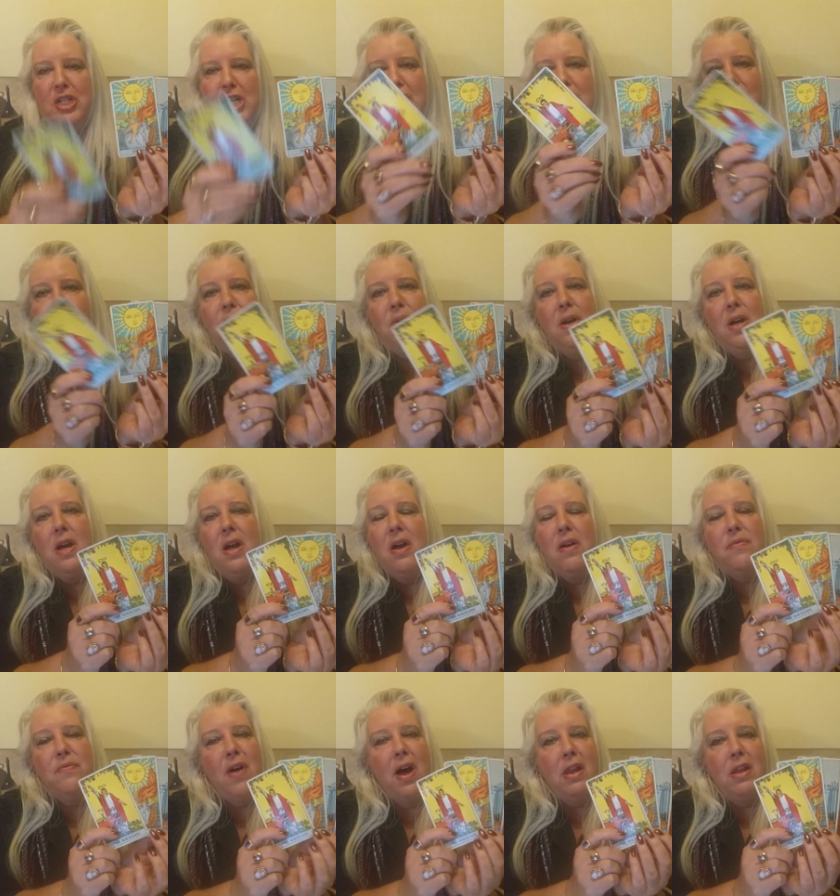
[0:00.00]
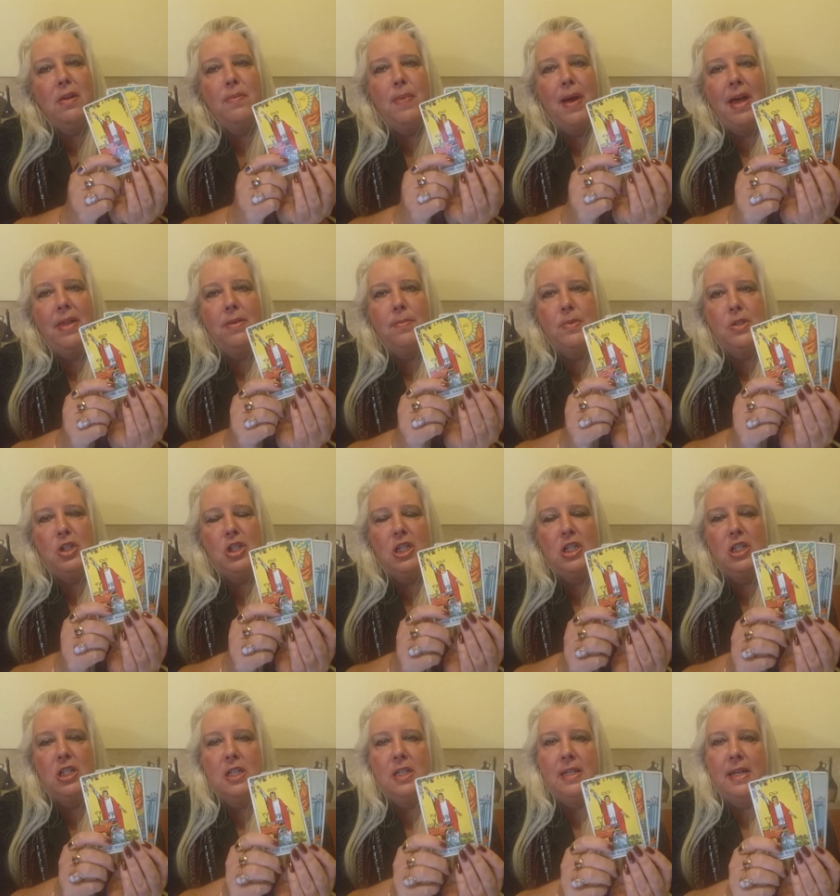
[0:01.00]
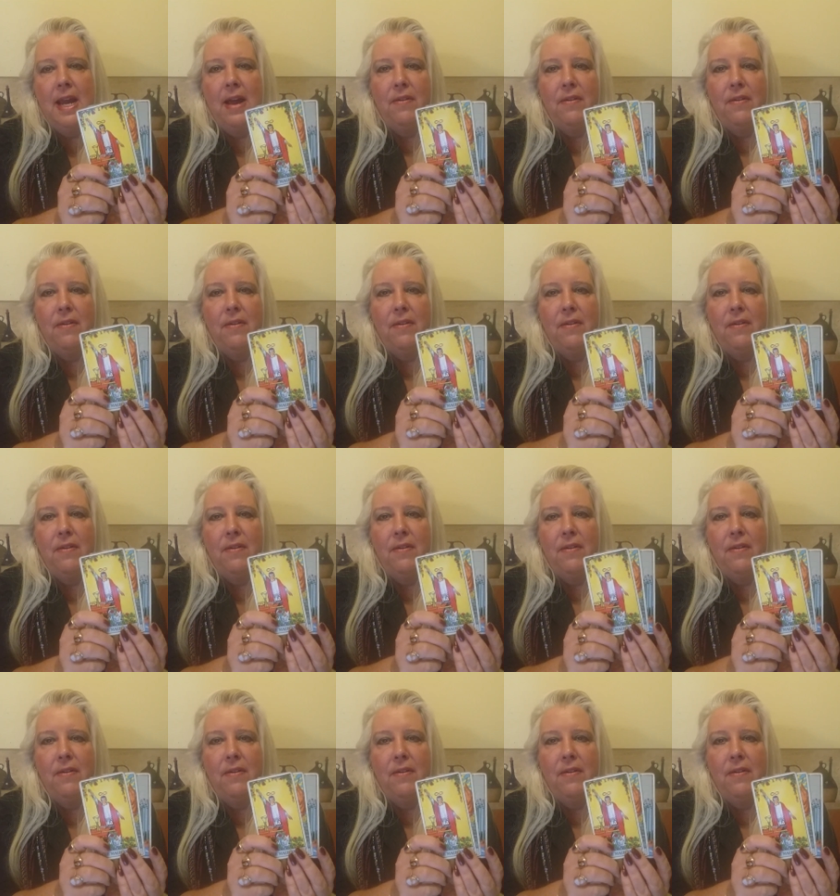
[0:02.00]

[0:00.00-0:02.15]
do, followed by the magician.